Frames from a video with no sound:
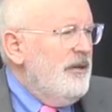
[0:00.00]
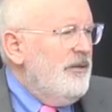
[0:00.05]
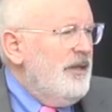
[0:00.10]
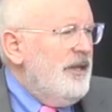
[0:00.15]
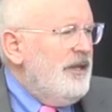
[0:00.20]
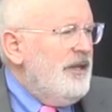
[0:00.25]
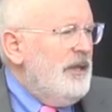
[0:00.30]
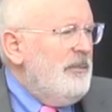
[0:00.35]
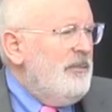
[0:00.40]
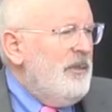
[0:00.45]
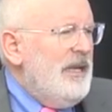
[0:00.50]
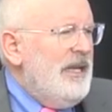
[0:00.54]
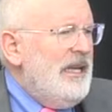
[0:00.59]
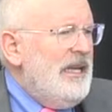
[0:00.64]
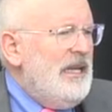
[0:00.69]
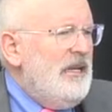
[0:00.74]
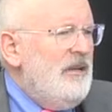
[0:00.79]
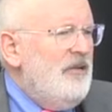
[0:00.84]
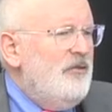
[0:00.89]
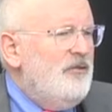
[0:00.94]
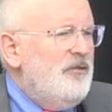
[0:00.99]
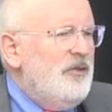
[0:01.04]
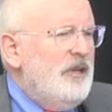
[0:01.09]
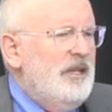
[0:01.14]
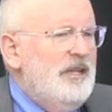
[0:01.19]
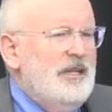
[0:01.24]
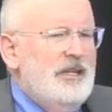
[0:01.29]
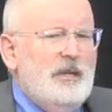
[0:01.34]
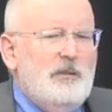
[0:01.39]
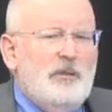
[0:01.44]
that they believe
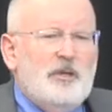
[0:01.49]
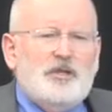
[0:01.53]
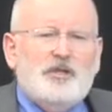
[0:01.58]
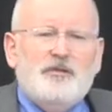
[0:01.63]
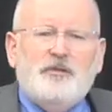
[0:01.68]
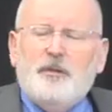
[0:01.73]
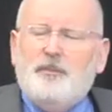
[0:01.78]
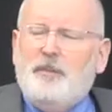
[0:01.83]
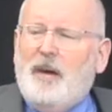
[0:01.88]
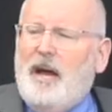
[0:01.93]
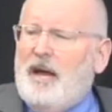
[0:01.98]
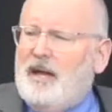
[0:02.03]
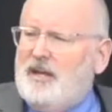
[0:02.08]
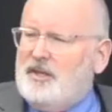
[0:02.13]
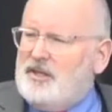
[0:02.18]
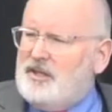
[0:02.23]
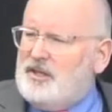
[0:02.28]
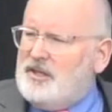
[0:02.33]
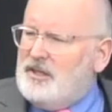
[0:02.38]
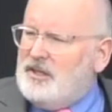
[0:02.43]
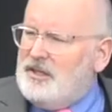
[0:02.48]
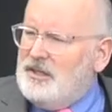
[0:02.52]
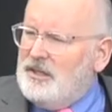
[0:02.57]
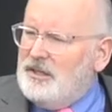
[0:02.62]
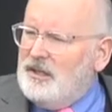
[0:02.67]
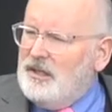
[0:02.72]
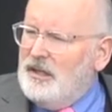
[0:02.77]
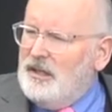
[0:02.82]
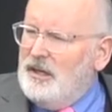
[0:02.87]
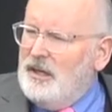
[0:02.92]
in an image of the past,
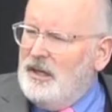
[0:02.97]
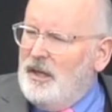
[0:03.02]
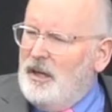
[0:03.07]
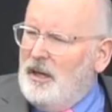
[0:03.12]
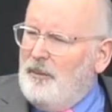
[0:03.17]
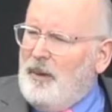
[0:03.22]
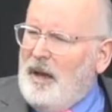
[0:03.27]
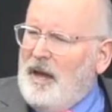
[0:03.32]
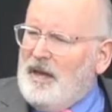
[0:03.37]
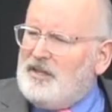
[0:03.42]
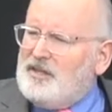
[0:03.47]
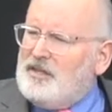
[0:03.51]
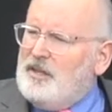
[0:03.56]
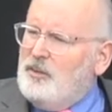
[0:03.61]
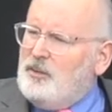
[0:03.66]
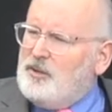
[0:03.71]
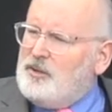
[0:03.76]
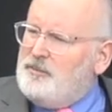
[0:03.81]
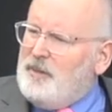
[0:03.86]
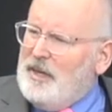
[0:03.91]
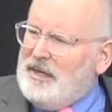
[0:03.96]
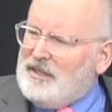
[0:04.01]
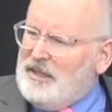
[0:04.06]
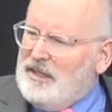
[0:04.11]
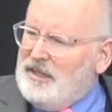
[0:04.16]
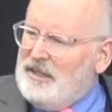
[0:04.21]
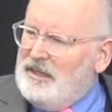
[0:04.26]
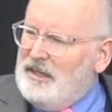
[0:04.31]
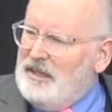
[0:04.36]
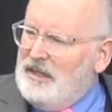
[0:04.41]
a past that was
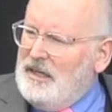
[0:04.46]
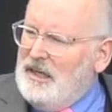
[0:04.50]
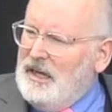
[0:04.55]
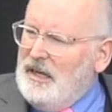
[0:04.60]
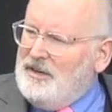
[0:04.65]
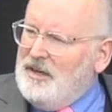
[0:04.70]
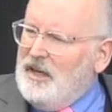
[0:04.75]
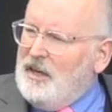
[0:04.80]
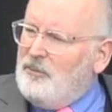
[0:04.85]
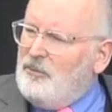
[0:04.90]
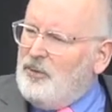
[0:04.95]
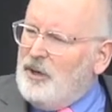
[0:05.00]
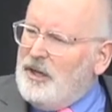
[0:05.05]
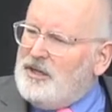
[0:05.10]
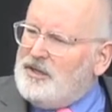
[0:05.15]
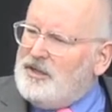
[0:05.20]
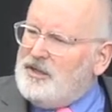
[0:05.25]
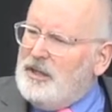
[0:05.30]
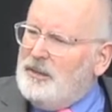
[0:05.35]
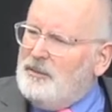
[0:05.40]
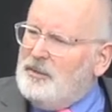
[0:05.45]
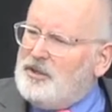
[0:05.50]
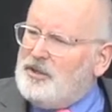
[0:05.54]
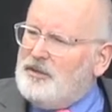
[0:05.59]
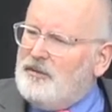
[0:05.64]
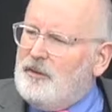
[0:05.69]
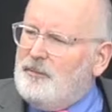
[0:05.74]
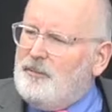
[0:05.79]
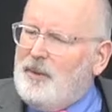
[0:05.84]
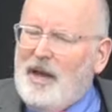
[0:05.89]
better, and they embrace the image
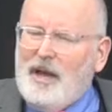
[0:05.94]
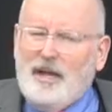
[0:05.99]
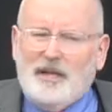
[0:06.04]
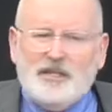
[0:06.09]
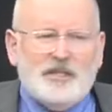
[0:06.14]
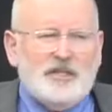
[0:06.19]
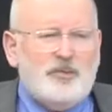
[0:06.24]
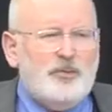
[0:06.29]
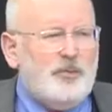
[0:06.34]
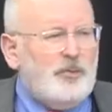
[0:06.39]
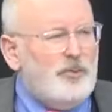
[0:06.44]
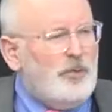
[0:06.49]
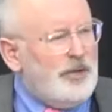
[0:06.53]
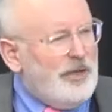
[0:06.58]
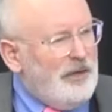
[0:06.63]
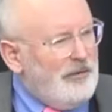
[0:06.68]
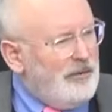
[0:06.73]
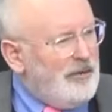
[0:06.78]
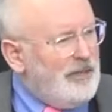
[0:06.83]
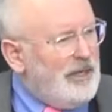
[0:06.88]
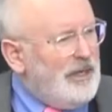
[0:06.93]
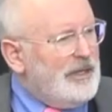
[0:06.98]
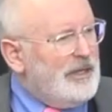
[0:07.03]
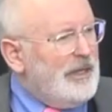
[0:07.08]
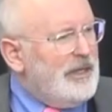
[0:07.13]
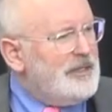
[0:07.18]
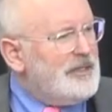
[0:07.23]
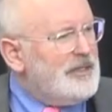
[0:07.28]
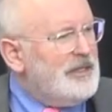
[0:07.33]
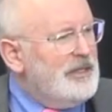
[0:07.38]
of the past with everything
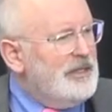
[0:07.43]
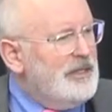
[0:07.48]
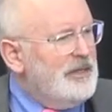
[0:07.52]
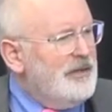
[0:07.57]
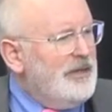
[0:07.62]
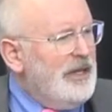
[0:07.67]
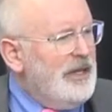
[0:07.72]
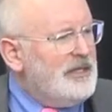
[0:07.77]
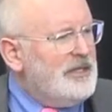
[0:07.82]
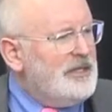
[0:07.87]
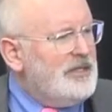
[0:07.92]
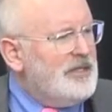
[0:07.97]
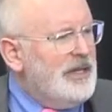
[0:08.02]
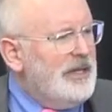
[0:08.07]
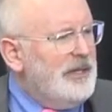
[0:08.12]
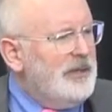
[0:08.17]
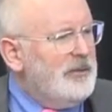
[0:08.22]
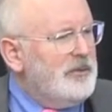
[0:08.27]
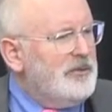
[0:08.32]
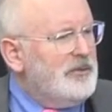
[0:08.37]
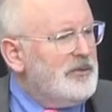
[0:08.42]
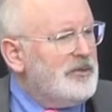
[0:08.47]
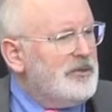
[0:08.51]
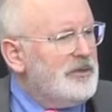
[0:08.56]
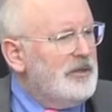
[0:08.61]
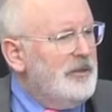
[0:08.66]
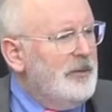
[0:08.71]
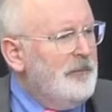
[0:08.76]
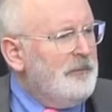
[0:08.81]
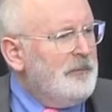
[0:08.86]
that entails.
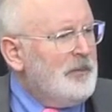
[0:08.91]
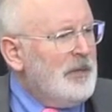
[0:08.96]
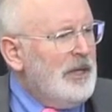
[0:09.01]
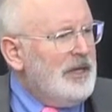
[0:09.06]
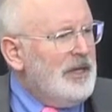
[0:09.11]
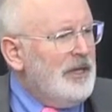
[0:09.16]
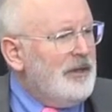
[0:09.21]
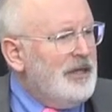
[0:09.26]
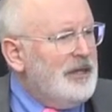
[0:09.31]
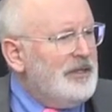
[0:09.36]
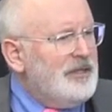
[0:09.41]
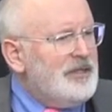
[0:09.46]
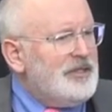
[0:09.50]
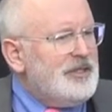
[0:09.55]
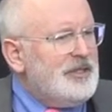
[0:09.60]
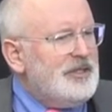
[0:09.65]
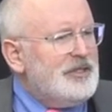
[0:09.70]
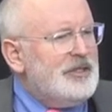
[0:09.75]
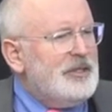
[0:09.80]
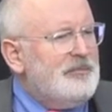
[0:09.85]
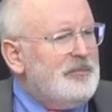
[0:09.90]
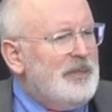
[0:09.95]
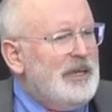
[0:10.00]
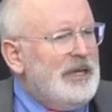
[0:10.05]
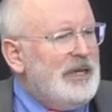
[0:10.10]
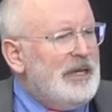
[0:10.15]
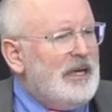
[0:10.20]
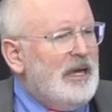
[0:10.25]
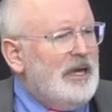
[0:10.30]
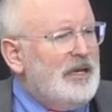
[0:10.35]
And I think this is the
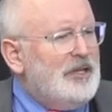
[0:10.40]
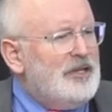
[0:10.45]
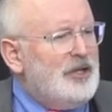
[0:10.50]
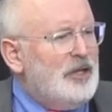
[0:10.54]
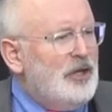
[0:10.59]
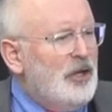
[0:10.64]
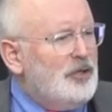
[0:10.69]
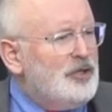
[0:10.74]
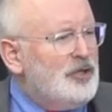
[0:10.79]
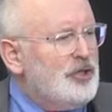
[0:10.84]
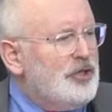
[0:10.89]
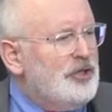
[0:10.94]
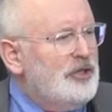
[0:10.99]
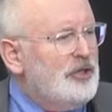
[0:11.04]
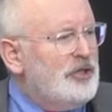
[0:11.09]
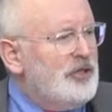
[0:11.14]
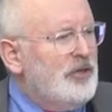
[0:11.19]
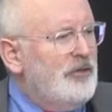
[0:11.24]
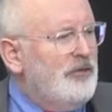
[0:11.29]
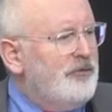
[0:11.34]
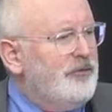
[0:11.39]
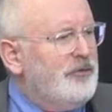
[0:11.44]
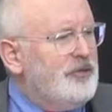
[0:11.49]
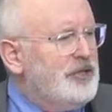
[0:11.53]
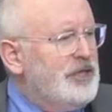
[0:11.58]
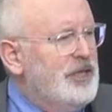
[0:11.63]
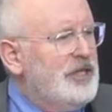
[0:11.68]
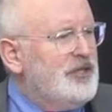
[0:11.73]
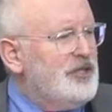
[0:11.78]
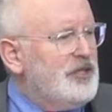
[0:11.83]
big ideological
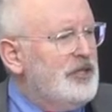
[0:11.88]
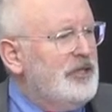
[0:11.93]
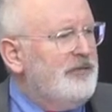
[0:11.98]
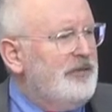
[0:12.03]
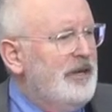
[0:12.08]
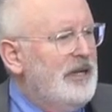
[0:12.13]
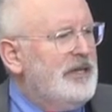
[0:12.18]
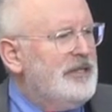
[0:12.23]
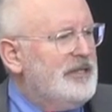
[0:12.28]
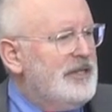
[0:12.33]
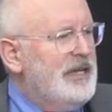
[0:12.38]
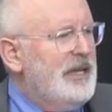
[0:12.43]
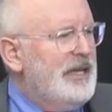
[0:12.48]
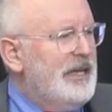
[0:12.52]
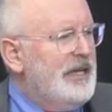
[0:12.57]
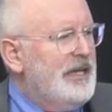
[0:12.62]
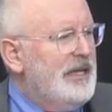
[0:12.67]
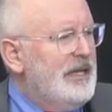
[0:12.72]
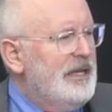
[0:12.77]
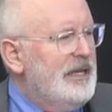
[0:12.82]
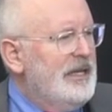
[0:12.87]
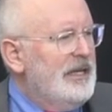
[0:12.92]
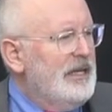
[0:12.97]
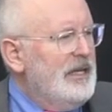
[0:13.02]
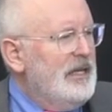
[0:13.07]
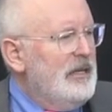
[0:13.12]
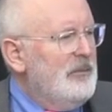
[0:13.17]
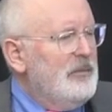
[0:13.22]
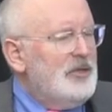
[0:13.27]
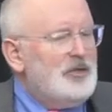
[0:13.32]
confrontation of our day
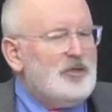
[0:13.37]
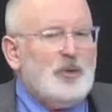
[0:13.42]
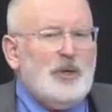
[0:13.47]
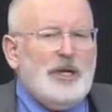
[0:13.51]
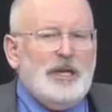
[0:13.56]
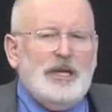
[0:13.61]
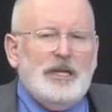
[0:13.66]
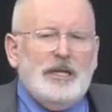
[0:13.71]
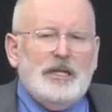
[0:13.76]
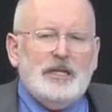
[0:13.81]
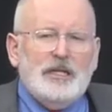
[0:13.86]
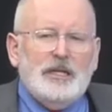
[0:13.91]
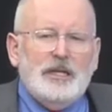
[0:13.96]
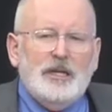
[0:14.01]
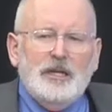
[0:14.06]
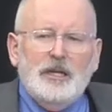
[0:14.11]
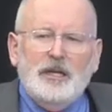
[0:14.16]
between